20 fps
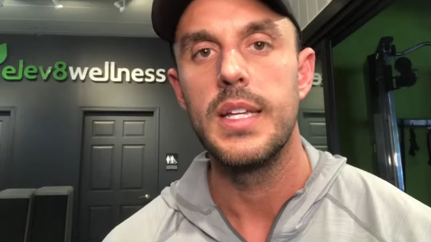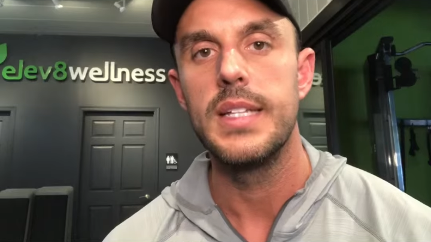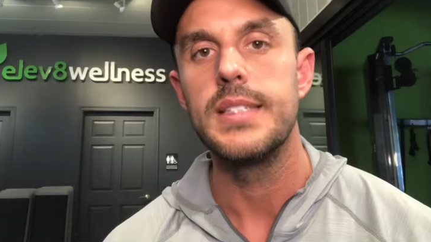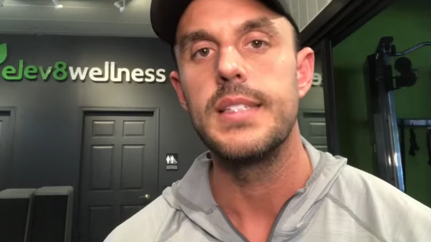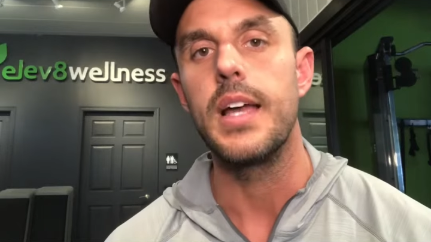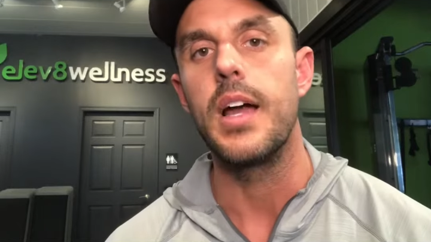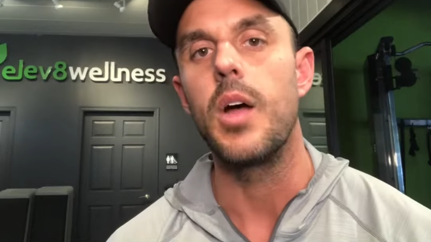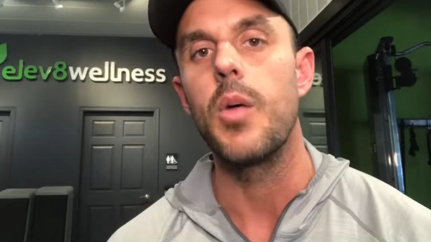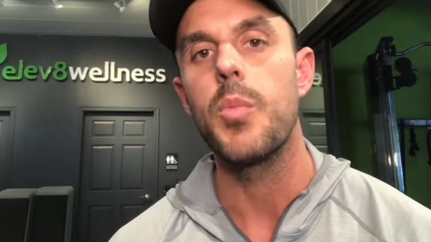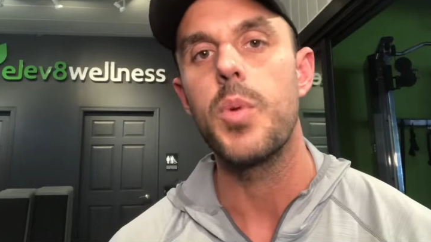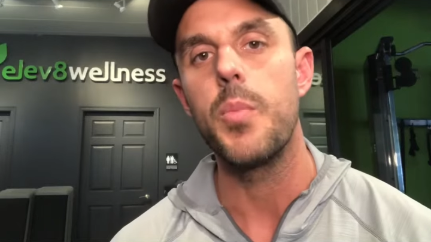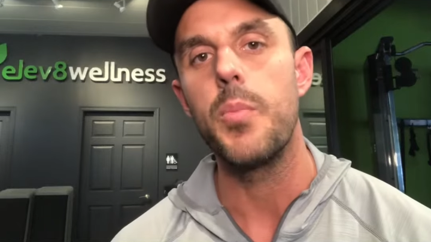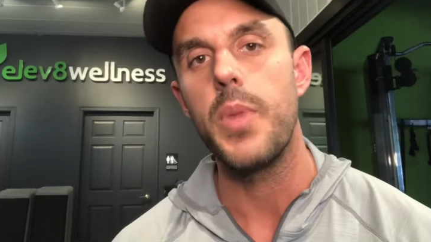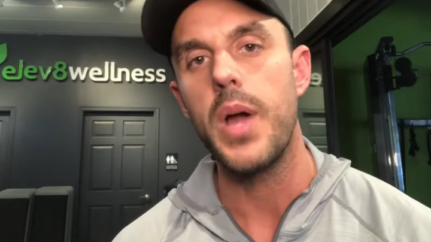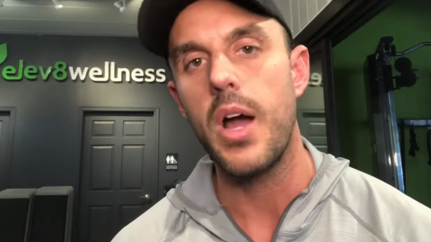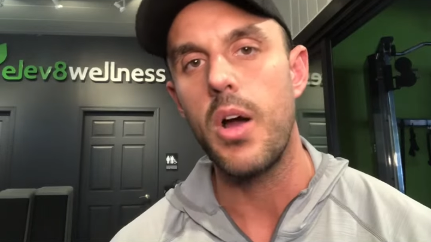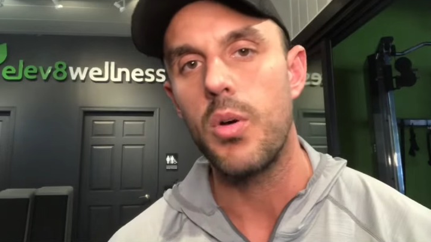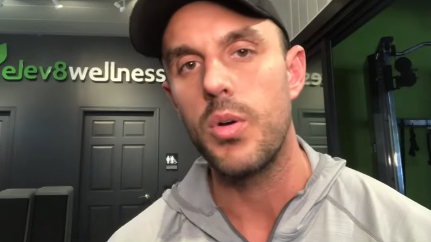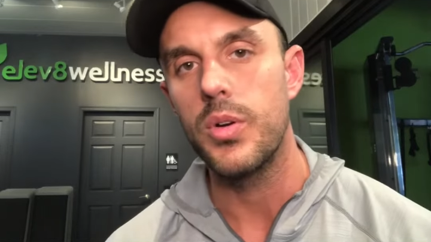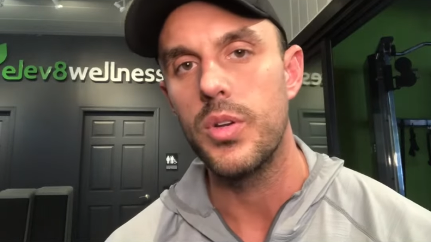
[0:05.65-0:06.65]
to help
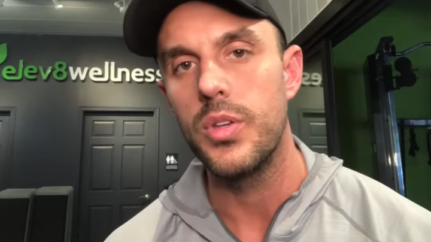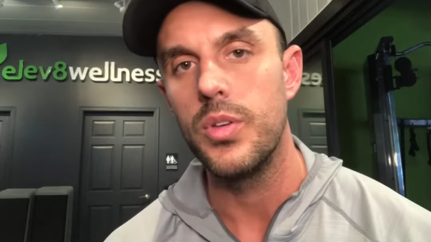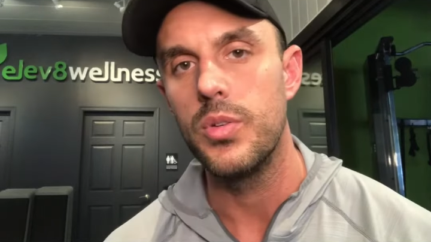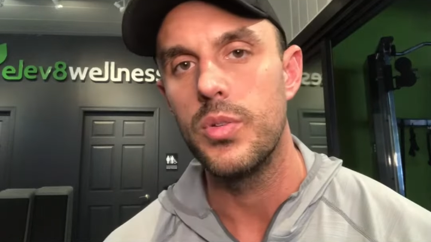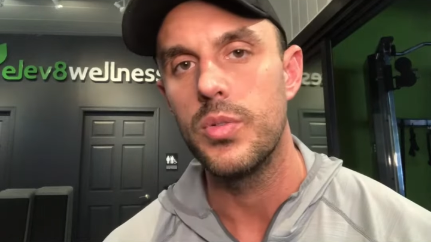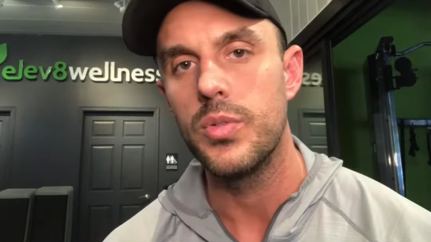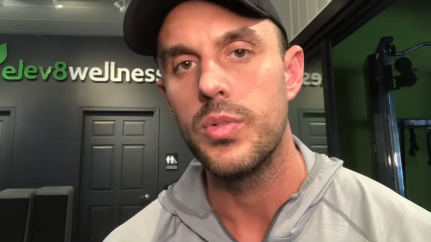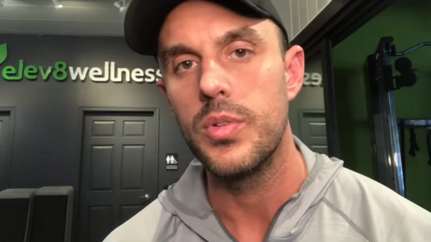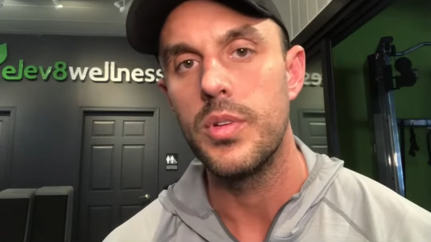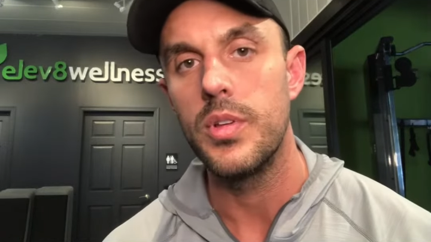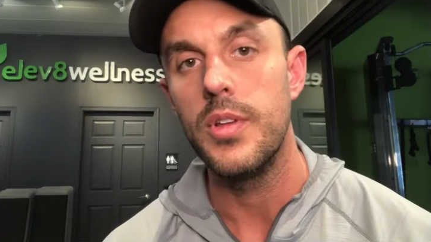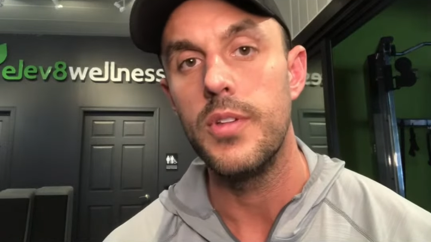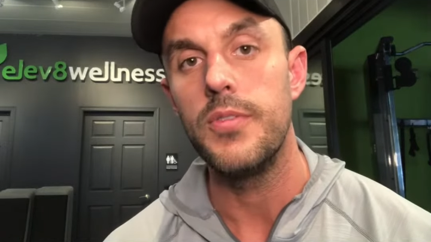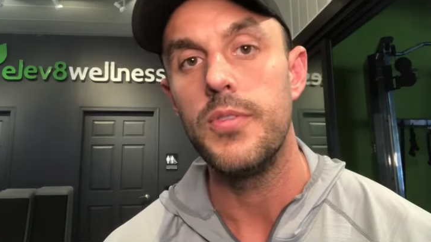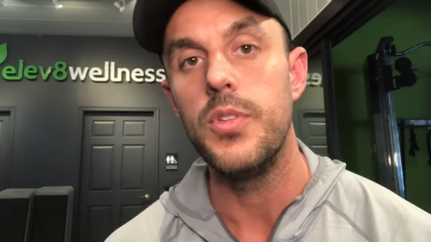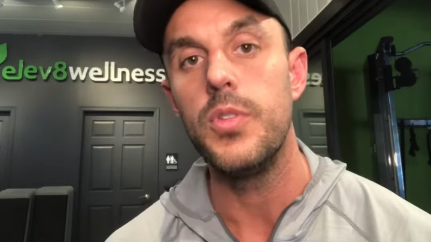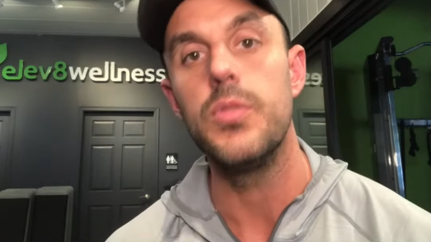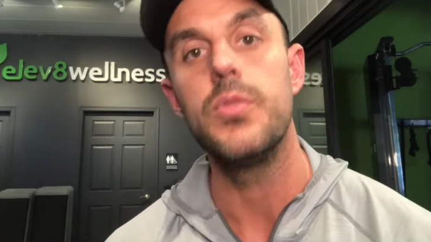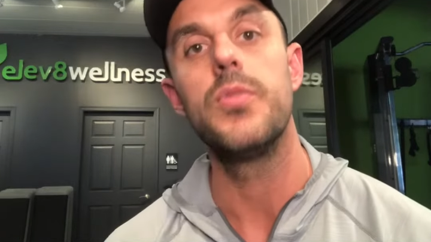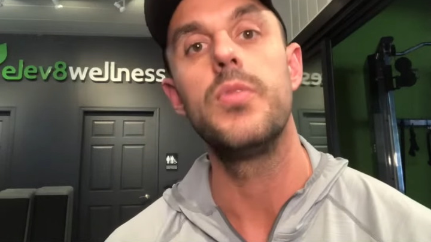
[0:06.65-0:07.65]
empower you
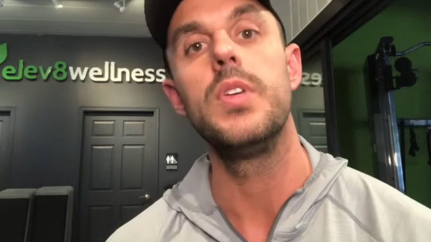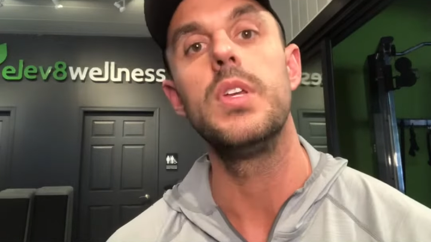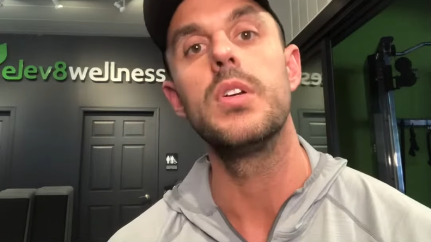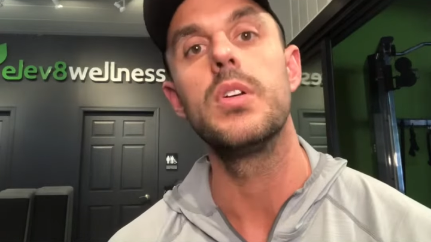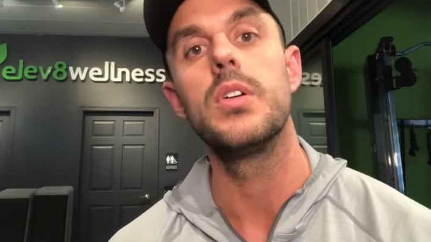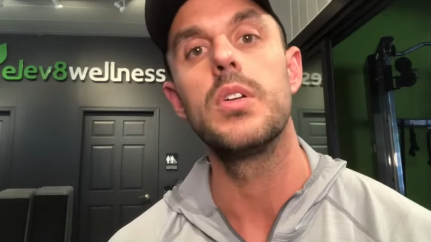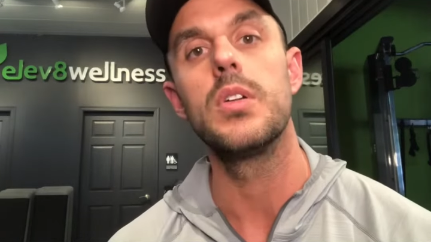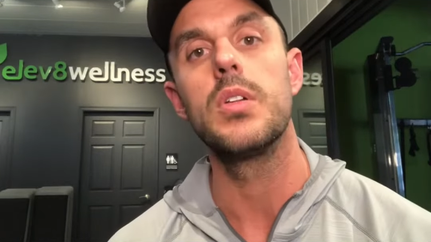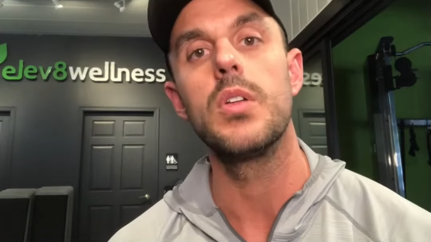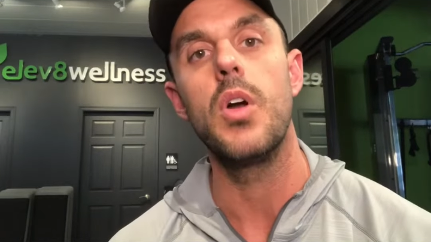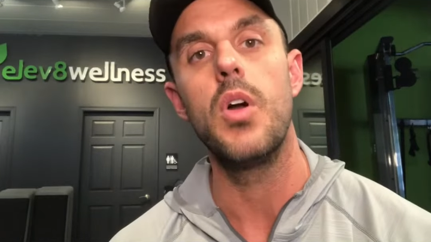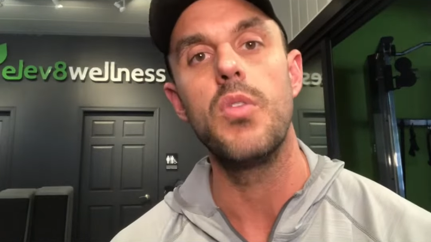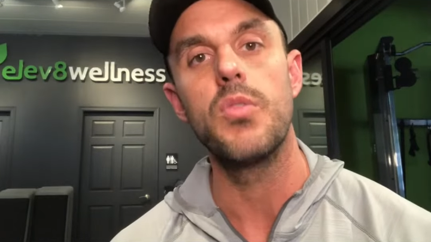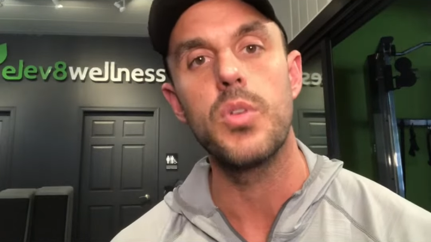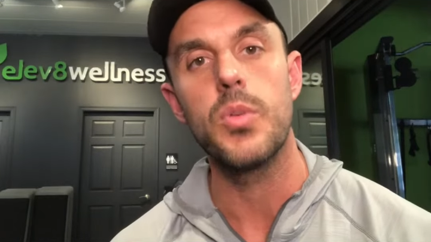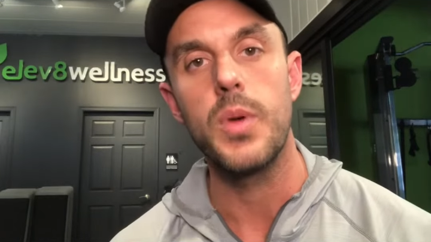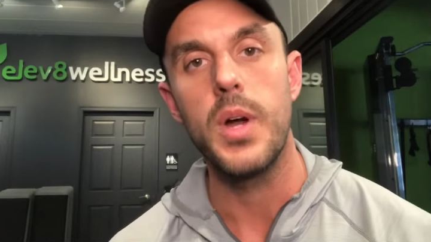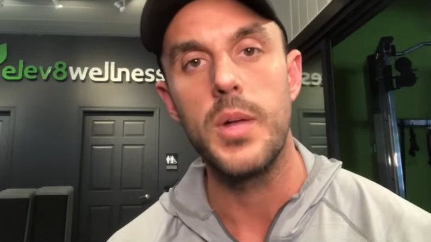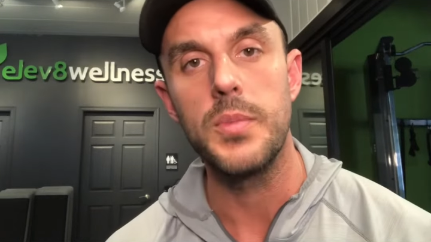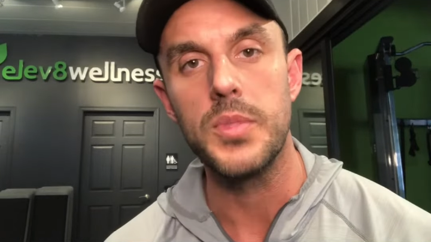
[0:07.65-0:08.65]
if you feel
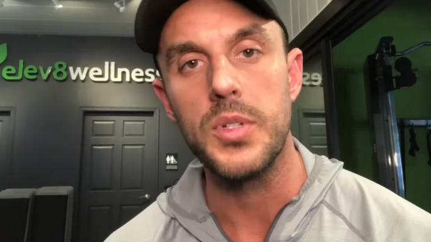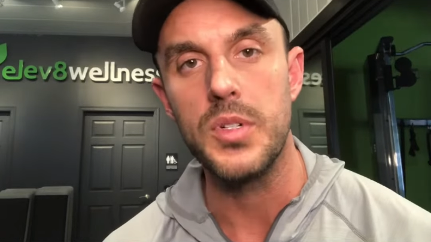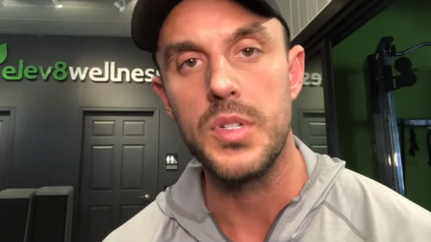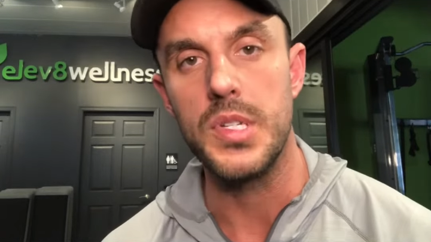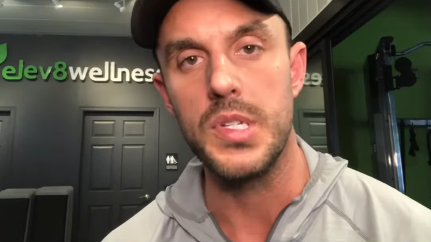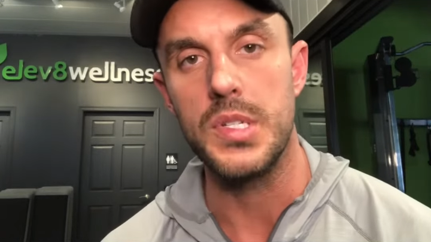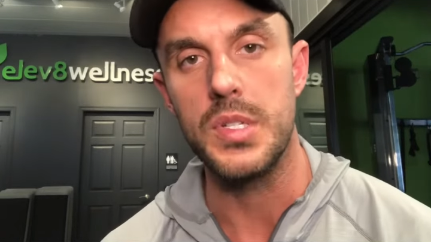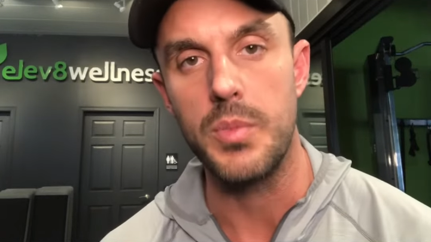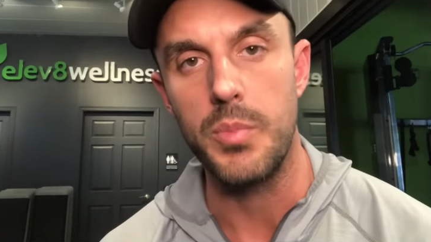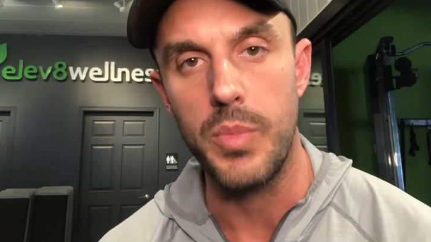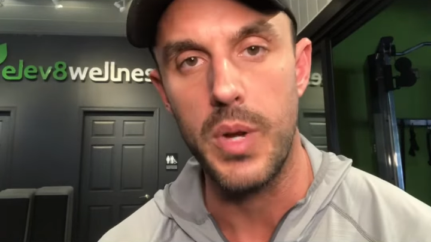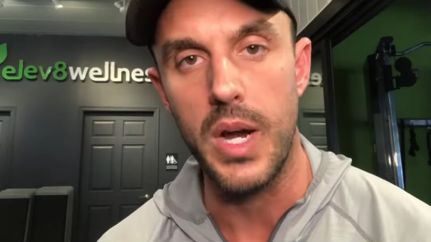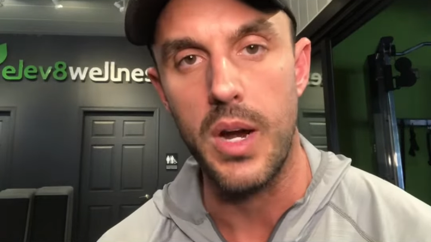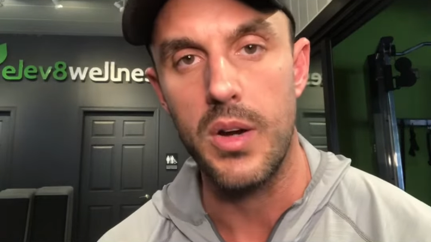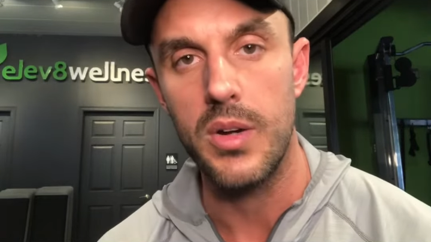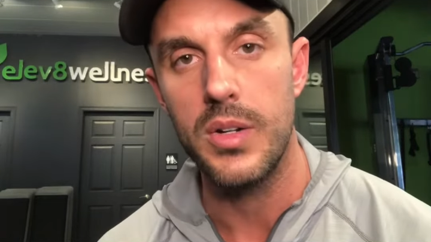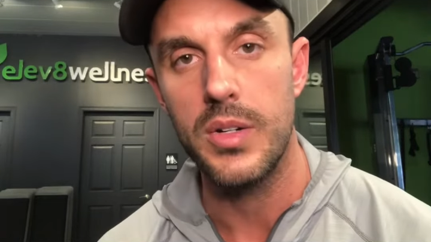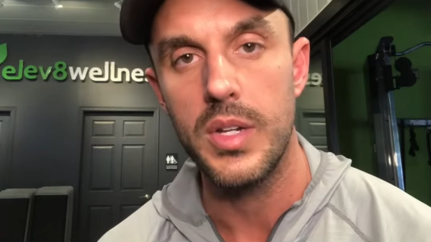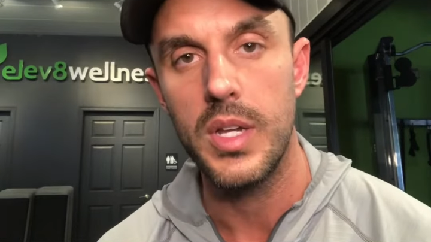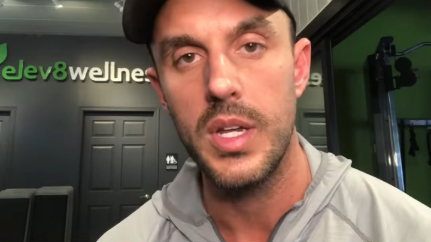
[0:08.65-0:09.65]
overwhelmed or
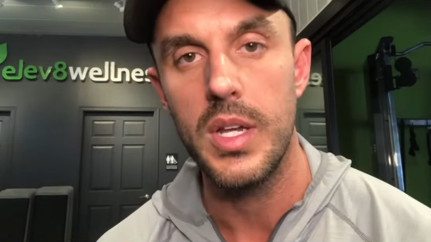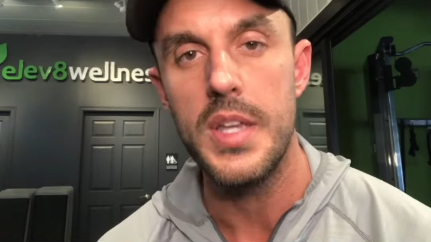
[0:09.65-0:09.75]
disempowered,